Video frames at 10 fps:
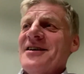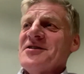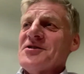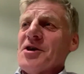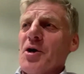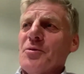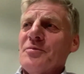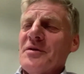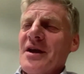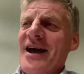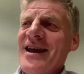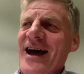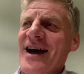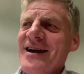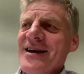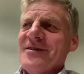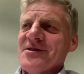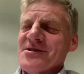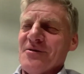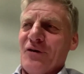So
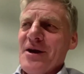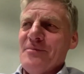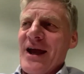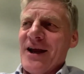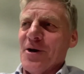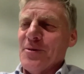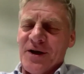there's a feedback loop,